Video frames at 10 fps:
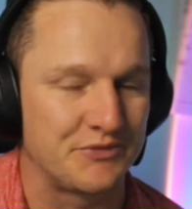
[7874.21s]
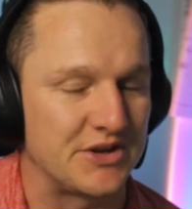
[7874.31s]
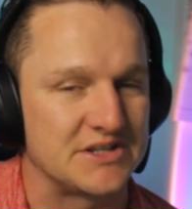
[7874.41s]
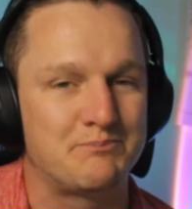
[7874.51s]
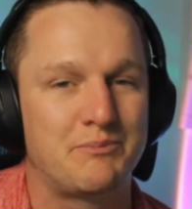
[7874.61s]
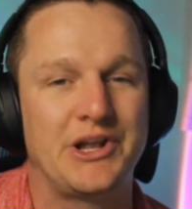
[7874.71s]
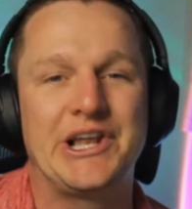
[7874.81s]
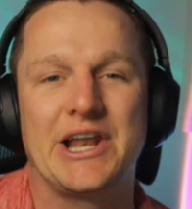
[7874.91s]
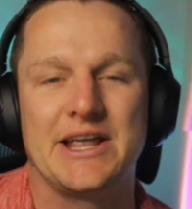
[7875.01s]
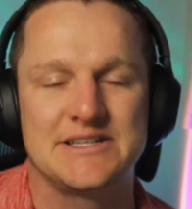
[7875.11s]
There's
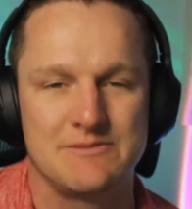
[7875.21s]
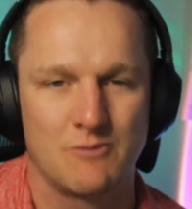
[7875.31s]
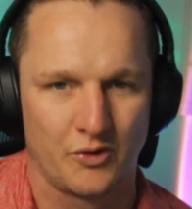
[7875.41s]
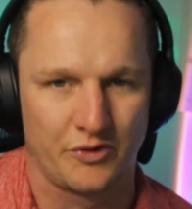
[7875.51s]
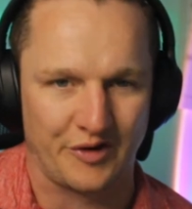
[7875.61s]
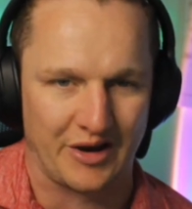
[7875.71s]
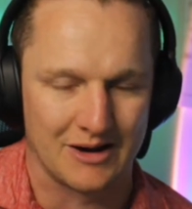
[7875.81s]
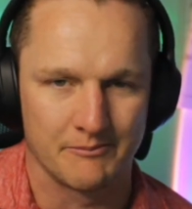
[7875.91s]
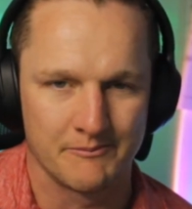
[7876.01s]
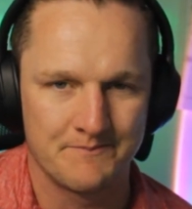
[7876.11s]
plenty more to come.